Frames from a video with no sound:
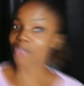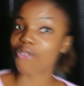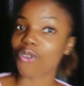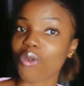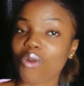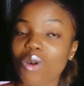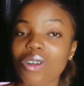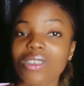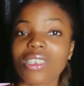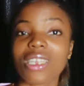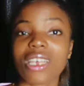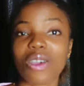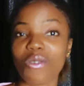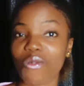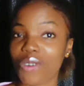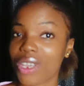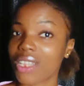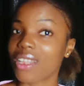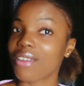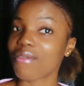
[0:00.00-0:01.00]
If you want a
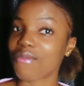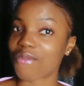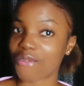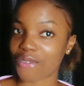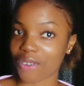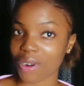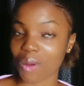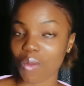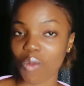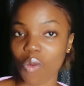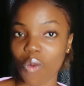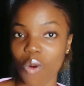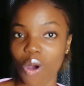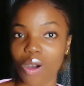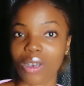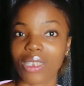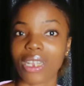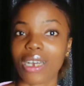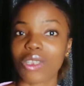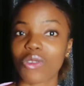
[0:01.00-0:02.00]
winning
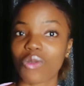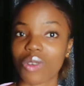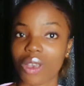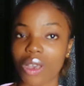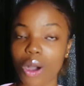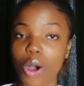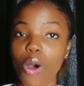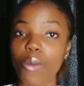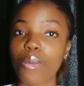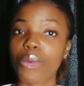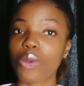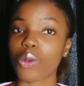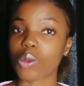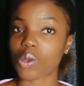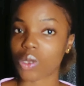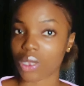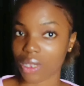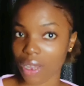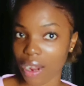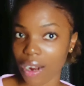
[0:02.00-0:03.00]
framework that will help
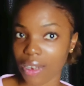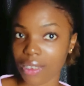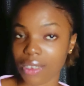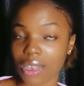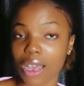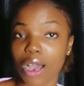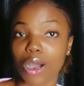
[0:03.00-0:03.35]
you start